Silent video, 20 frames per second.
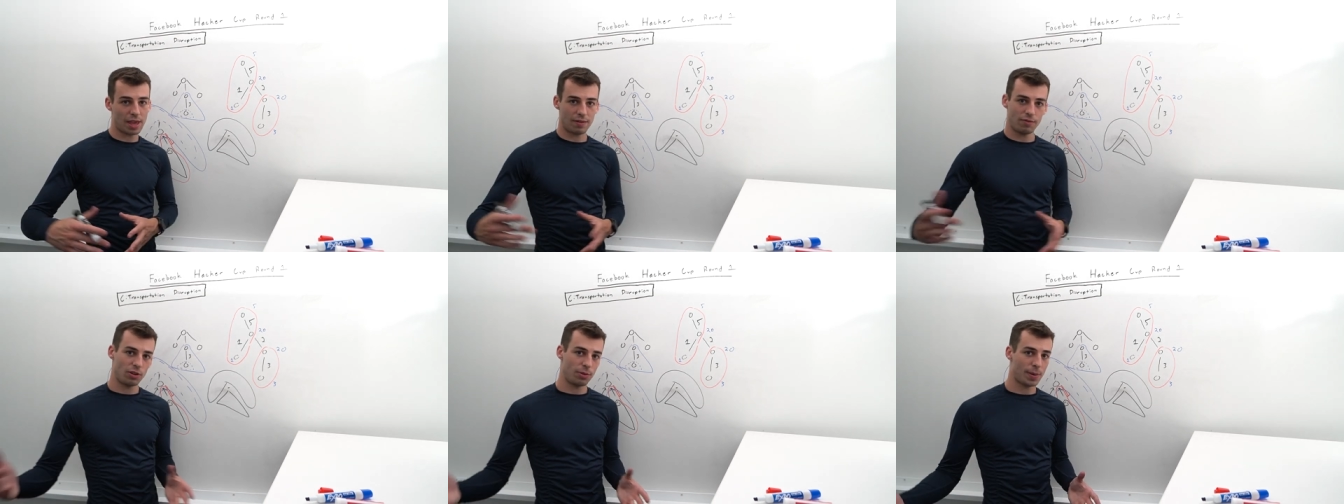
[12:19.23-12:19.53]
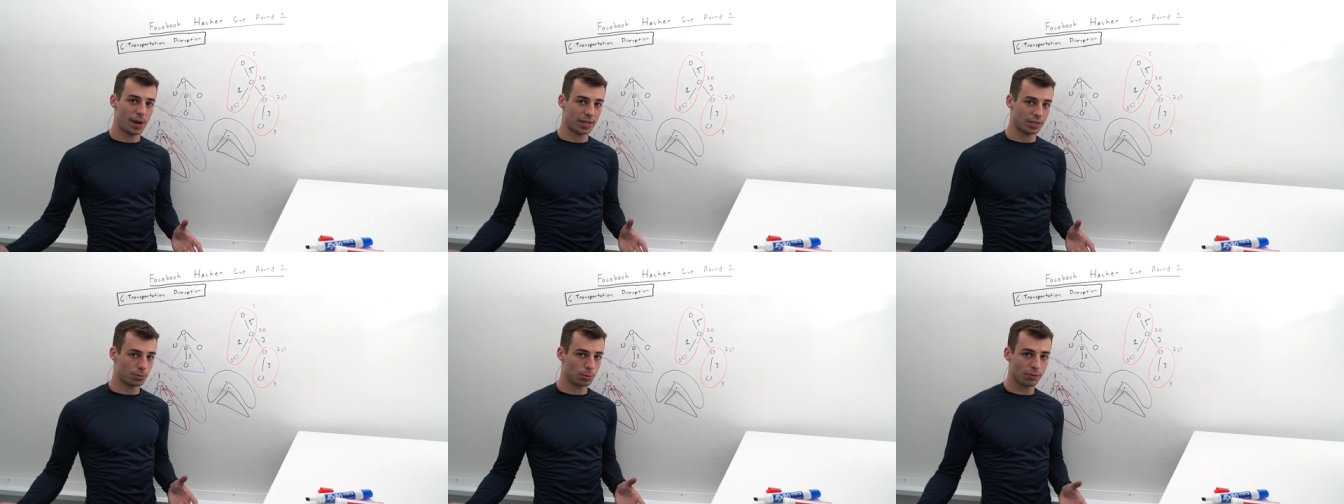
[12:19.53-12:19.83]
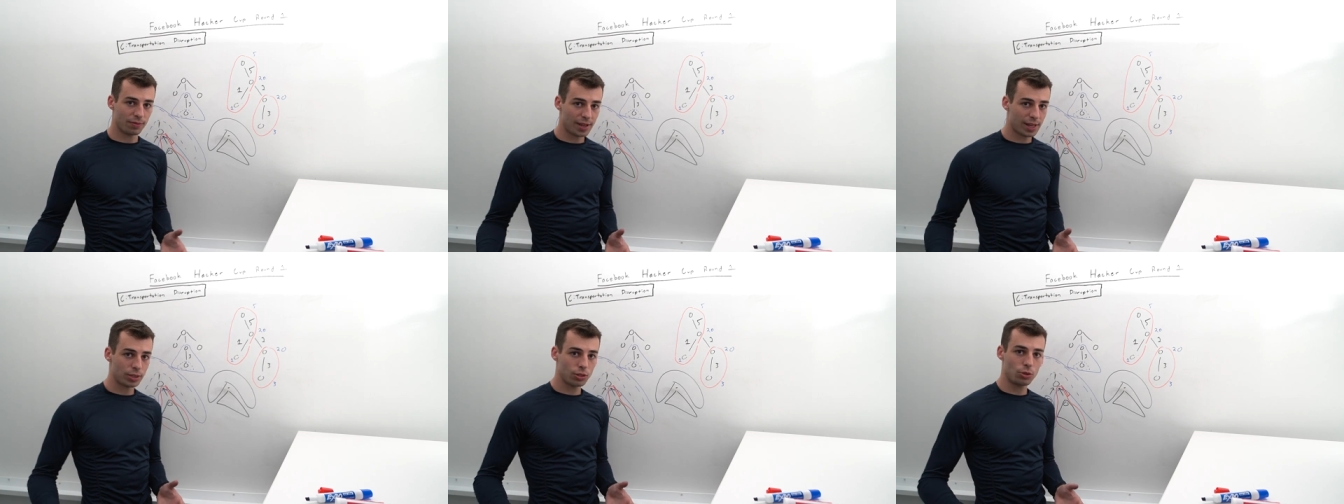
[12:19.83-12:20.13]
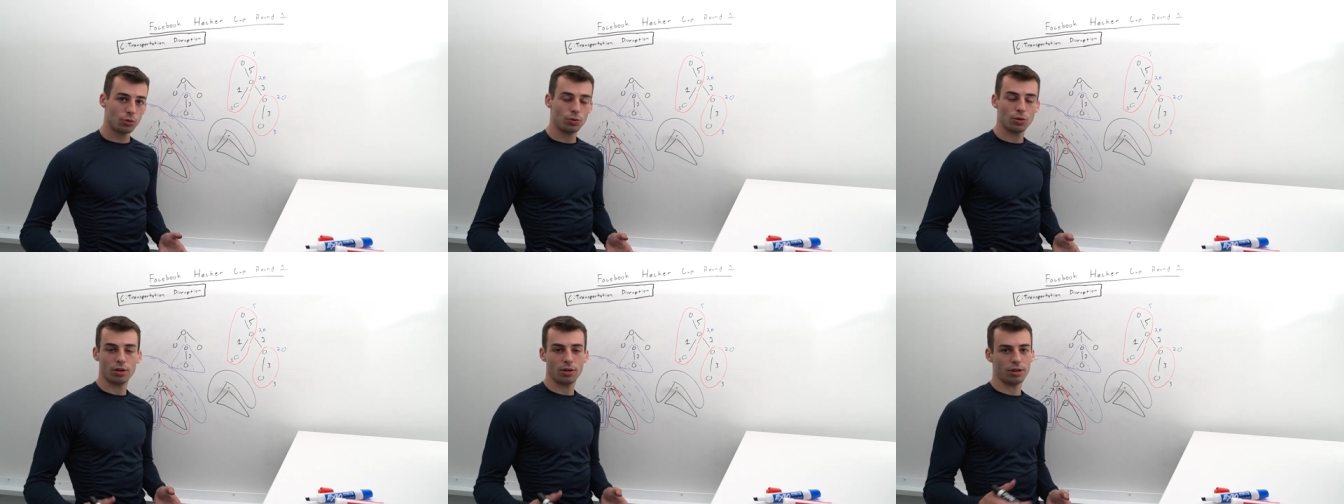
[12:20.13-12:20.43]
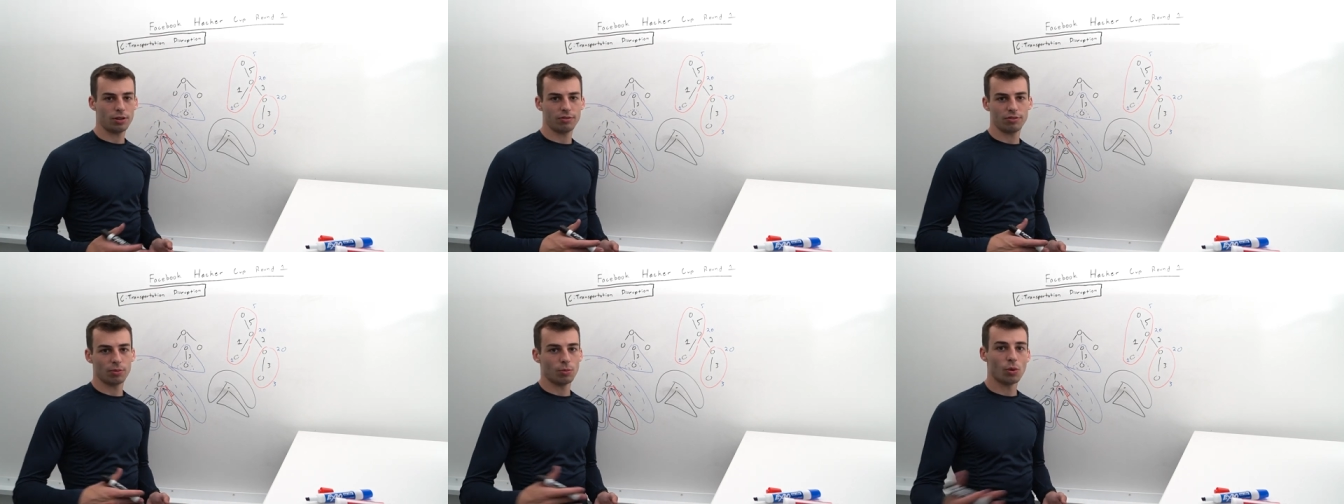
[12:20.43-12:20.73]
every possible value
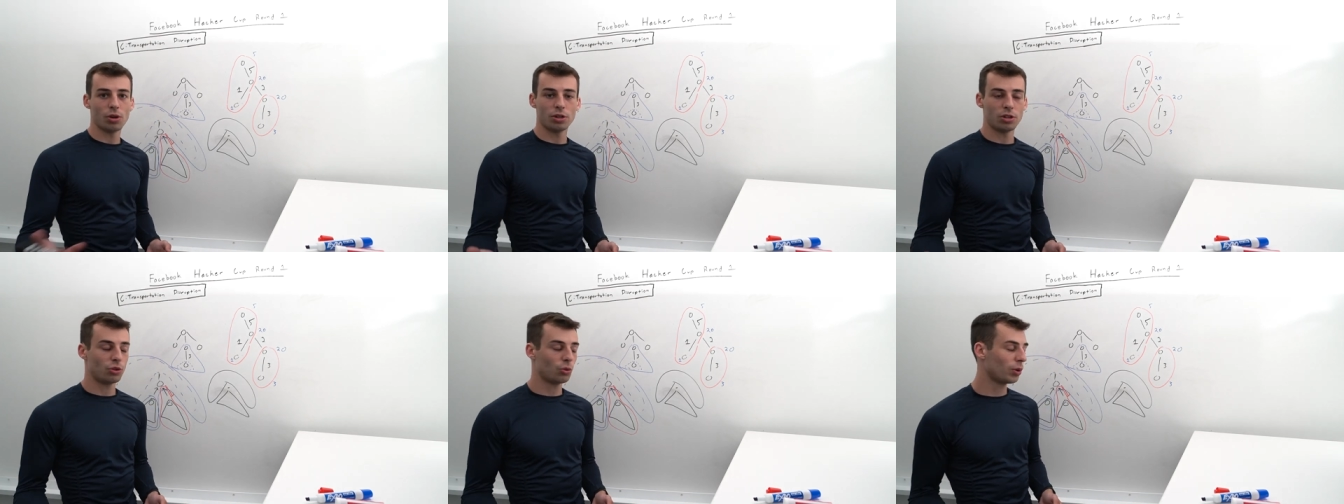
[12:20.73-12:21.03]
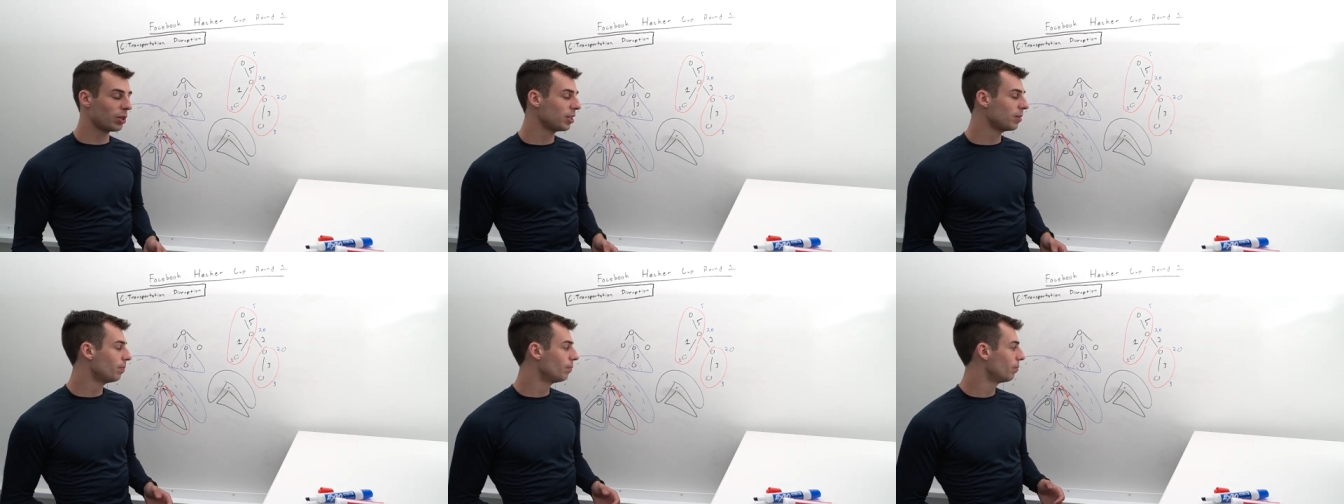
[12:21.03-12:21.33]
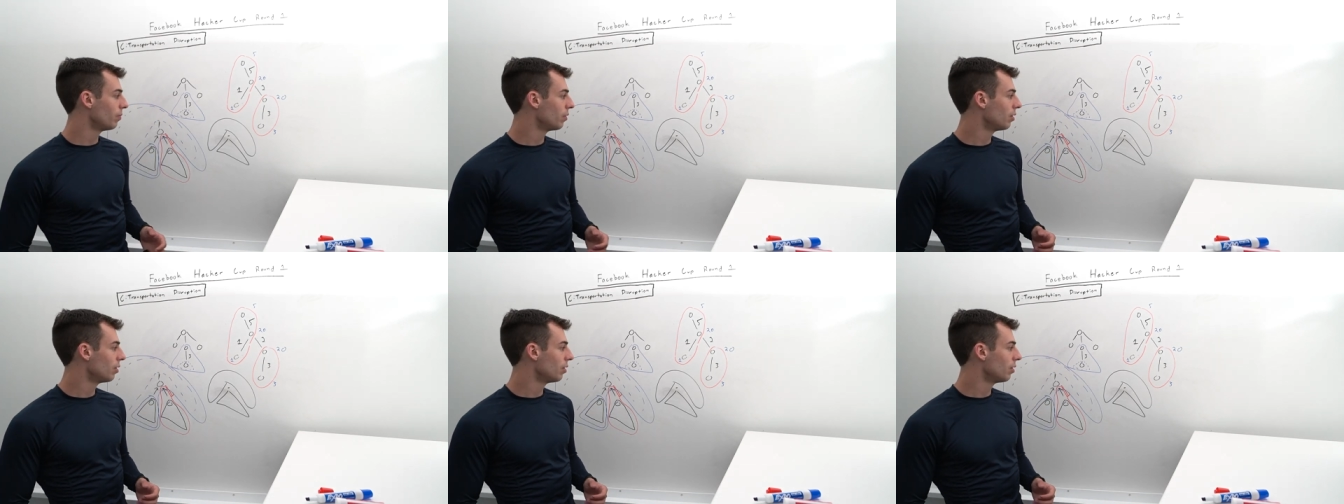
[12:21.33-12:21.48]
uh, from 1 to 20?